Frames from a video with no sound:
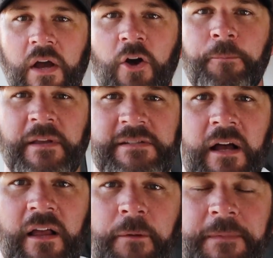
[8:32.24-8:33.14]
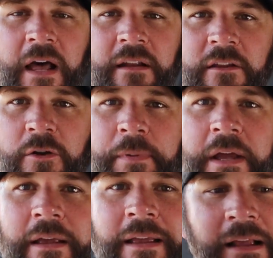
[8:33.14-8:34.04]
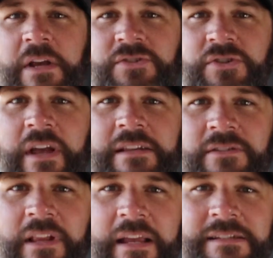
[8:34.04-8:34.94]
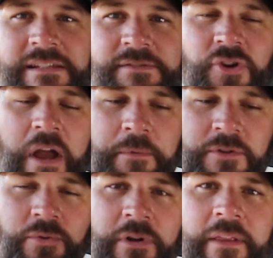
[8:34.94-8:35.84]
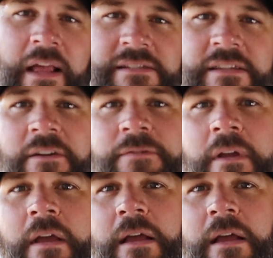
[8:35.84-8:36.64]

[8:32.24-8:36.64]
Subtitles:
I hope this all helped out a little bit. Make sure you guys are liking, subscribing, doing all that stuff.